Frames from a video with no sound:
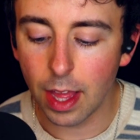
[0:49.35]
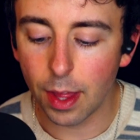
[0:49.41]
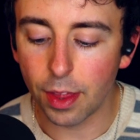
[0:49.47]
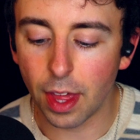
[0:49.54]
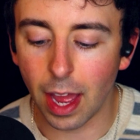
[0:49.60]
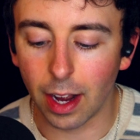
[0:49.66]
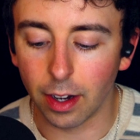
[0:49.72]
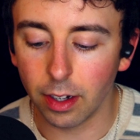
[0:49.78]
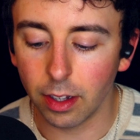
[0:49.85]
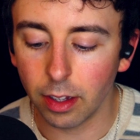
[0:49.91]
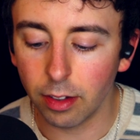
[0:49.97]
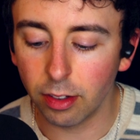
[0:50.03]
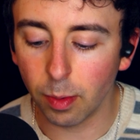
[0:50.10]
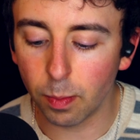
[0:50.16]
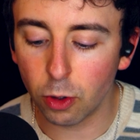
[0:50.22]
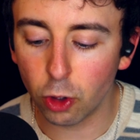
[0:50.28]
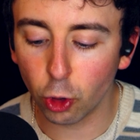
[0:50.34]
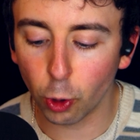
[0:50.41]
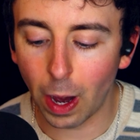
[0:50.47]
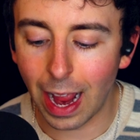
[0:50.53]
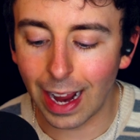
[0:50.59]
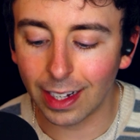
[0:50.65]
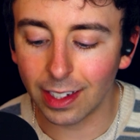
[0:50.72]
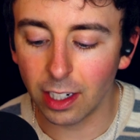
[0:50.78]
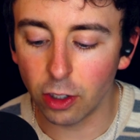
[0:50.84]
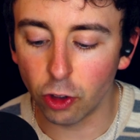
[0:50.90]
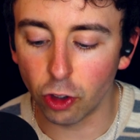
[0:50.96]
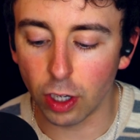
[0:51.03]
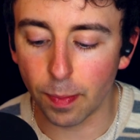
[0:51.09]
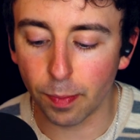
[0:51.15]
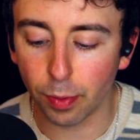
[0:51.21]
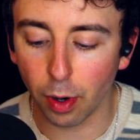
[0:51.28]
Then subtract
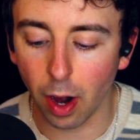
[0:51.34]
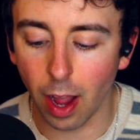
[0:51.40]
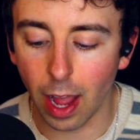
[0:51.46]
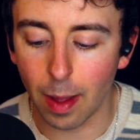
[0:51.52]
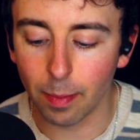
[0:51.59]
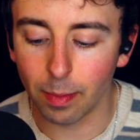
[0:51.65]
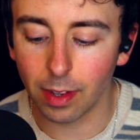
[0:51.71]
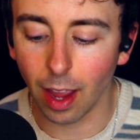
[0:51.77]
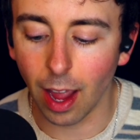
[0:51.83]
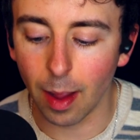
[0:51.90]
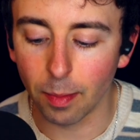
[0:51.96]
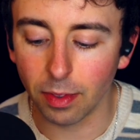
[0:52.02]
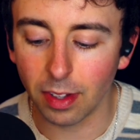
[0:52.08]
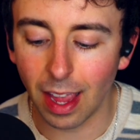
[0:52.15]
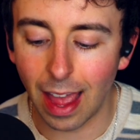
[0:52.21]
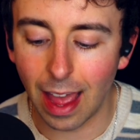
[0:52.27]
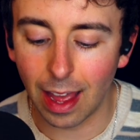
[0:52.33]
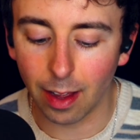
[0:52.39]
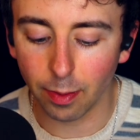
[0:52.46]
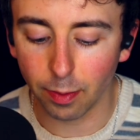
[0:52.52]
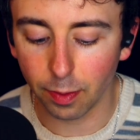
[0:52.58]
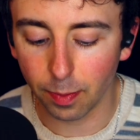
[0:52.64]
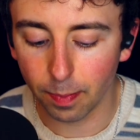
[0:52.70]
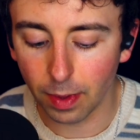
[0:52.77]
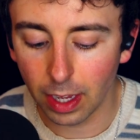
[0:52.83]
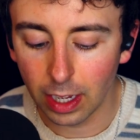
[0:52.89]
g prime times f.